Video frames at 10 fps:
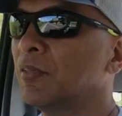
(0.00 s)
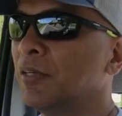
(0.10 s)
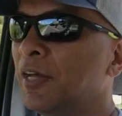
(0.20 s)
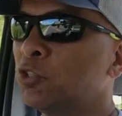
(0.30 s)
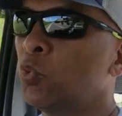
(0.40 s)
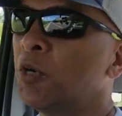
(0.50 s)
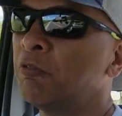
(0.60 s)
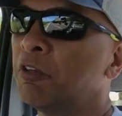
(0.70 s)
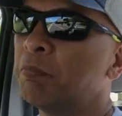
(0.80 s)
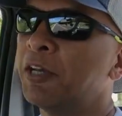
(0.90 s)
That's one of the
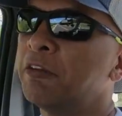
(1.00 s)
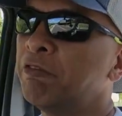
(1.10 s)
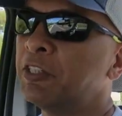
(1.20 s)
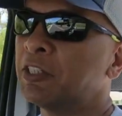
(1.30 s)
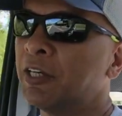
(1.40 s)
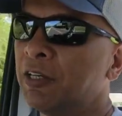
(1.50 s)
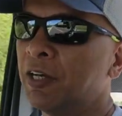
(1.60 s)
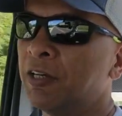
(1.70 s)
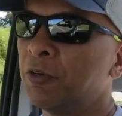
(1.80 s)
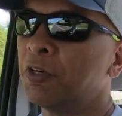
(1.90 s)
benefits I
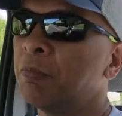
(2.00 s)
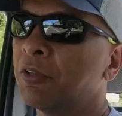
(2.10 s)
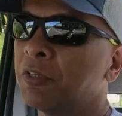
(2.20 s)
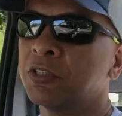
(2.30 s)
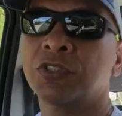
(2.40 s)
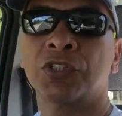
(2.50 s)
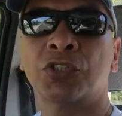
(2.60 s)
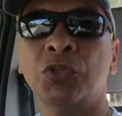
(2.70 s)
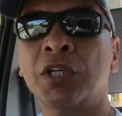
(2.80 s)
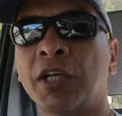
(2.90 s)
heard about the
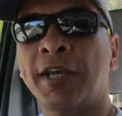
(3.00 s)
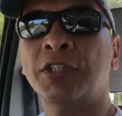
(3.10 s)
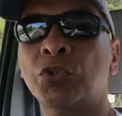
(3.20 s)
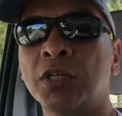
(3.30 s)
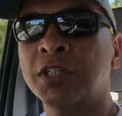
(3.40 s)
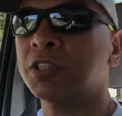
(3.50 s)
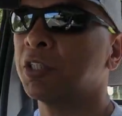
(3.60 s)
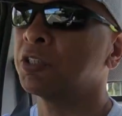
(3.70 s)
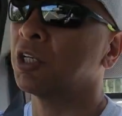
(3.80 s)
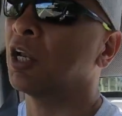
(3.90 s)
Suzuki Kei truck, is
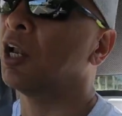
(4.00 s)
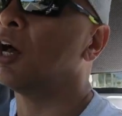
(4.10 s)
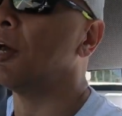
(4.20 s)
there's a lot